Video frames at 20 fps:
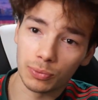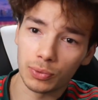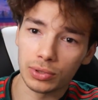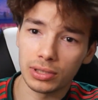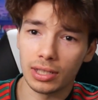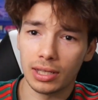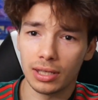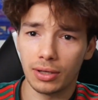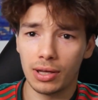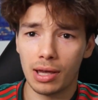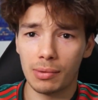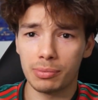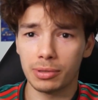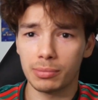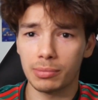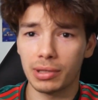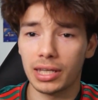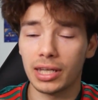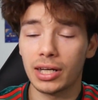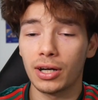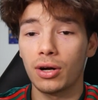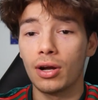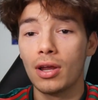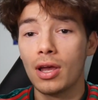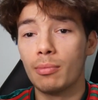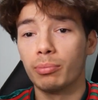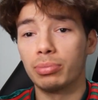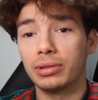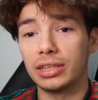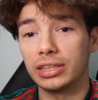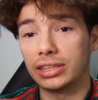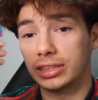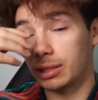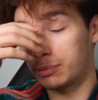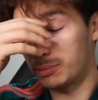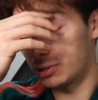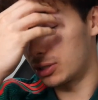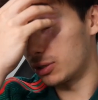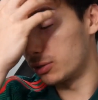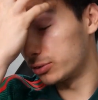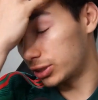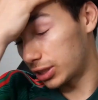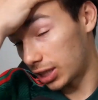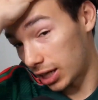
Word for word: What the hell happened to my hair? Please give me those